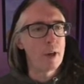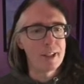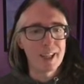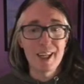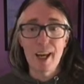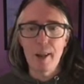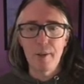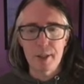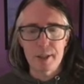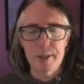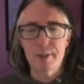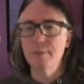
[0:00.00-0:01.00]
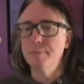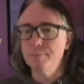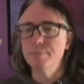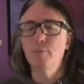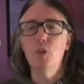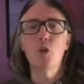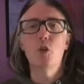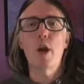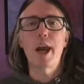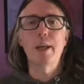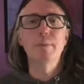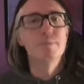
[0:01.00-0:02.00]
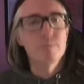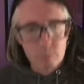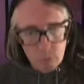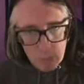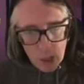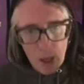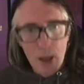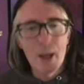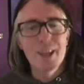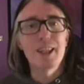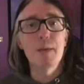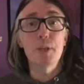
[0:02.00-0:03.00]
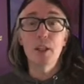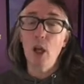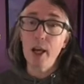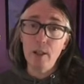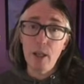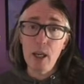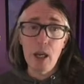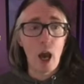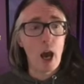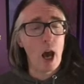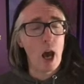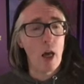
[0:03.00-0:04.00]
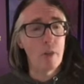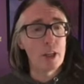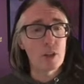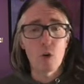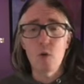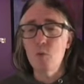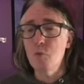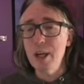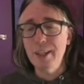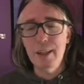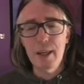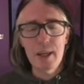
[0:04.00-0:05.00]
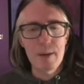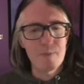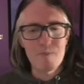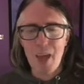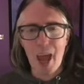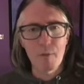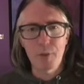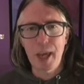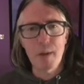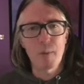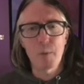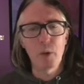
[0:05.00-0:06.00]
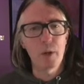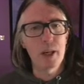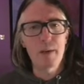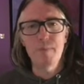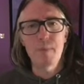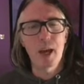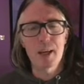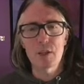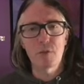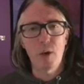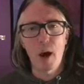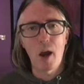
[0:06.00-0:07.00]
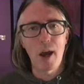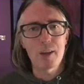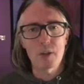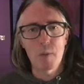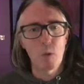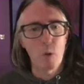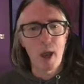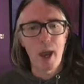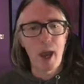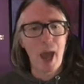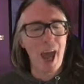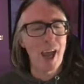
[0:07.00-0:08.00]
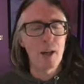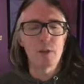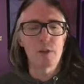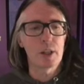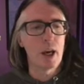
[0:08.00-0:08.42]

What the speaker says: done this. Ukraine. Seems unlikely. They don't really have the capability as far as I'm aware, and